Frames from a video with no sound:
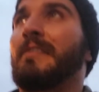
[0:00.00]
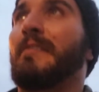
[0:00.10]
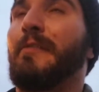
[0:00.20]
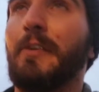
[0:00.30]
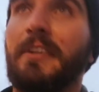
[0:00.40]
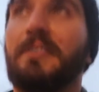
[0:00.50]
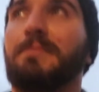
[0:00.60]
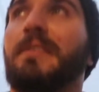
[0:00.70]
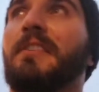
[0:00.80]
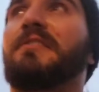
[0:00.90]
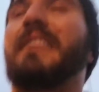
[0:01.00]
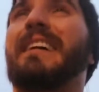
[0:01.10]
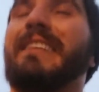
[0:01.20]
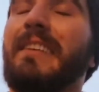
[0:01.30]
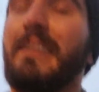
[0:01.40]
the footage plus
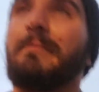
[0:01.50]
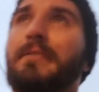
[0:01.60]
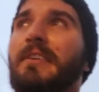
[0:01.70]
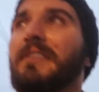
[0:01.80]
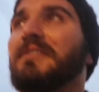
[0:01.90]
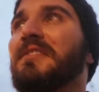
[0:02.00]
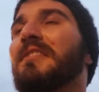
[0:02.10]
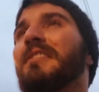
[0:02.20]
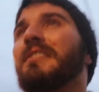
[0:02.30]
editing plus